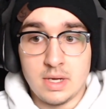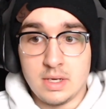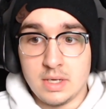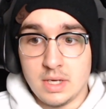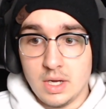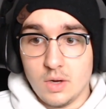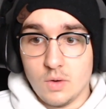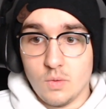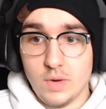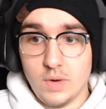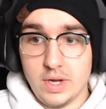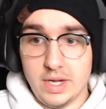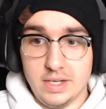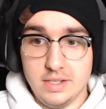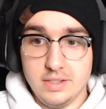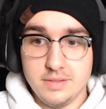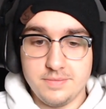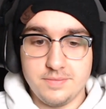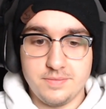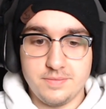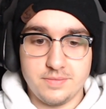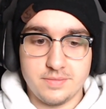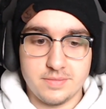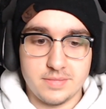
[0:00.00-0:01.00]
Well,
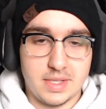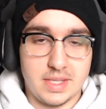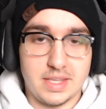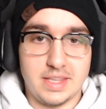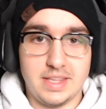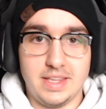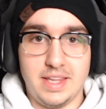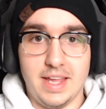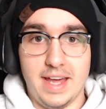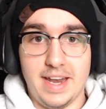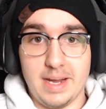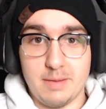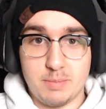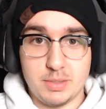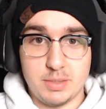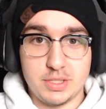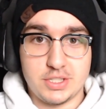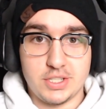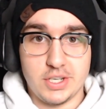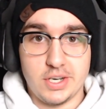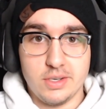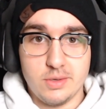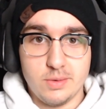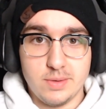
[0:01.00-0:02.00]
that
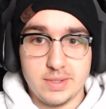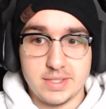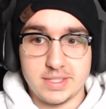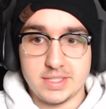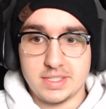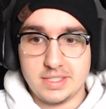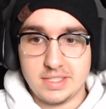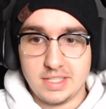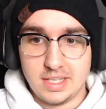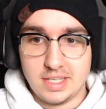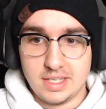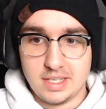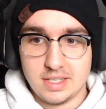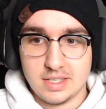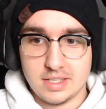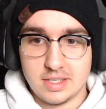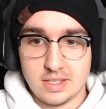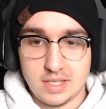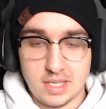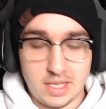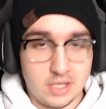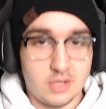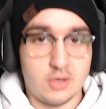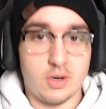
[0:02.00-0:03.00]
episode was
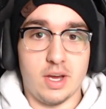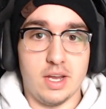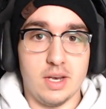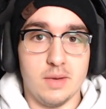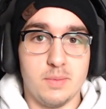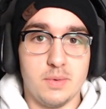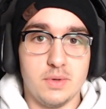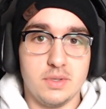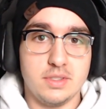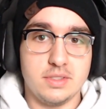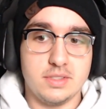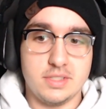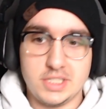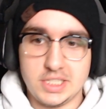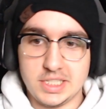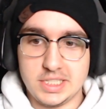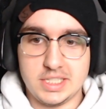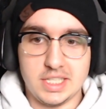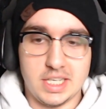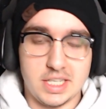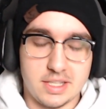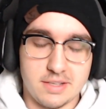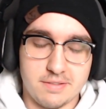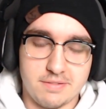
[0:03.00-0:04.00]
incredible, just
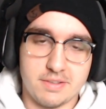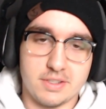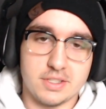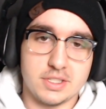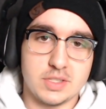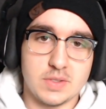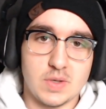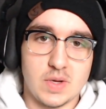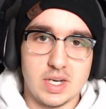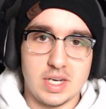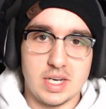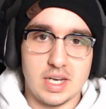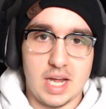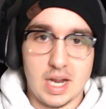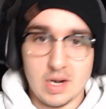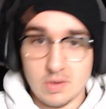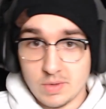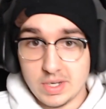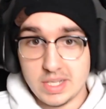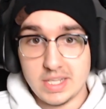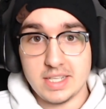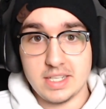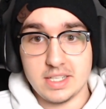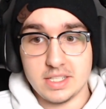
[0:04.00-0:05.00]
like the first one. I
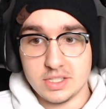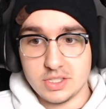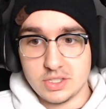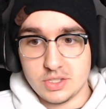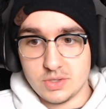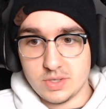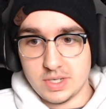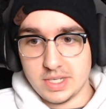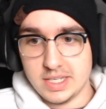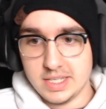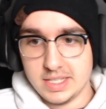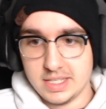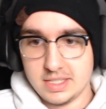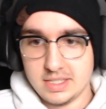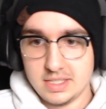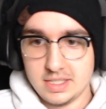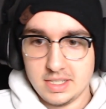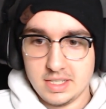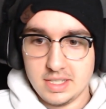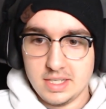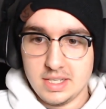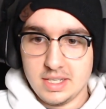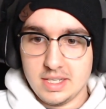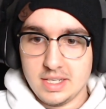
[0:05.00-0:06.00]
really enjoyed it.
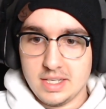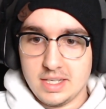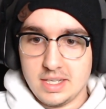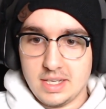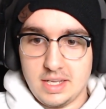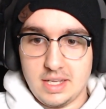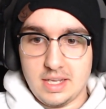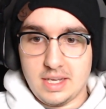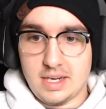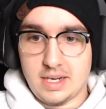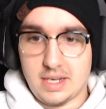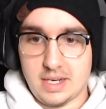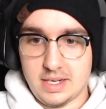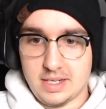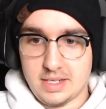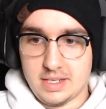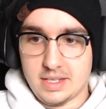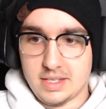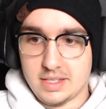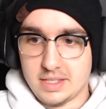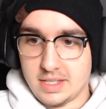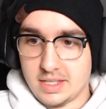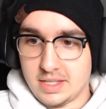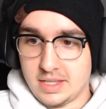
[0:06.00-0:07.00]

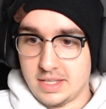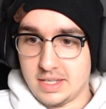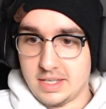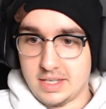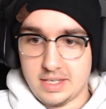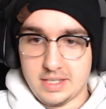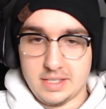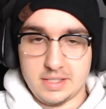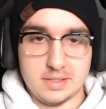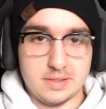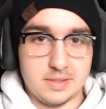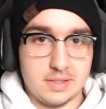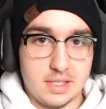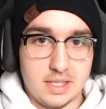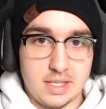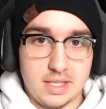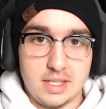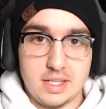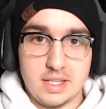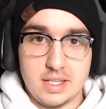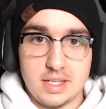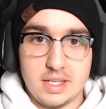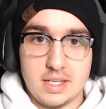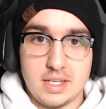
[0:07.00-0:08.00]
The
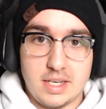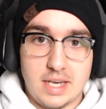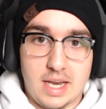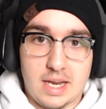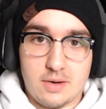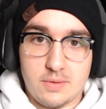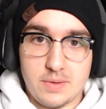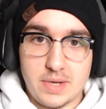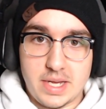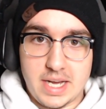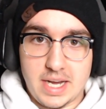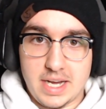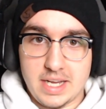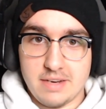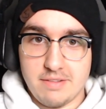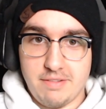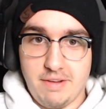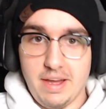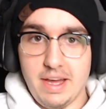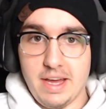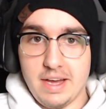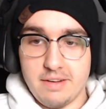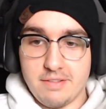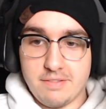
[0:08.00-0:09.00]
Now we kind of
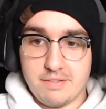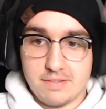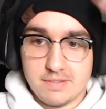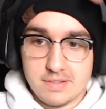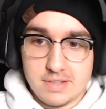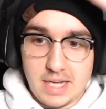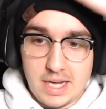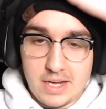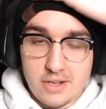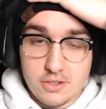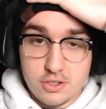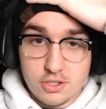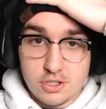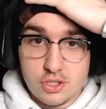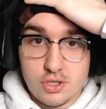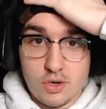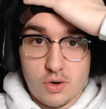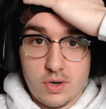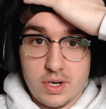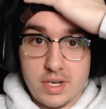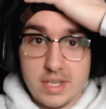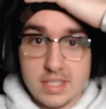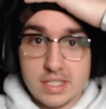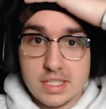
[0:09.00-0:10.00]
have how the
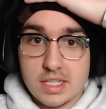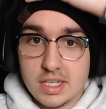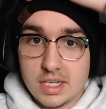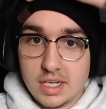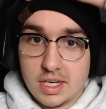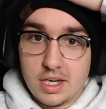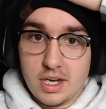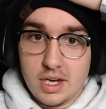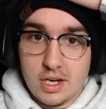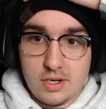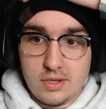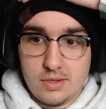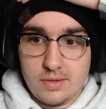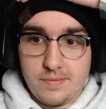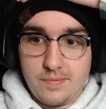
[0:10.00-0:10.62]
story is gonna go.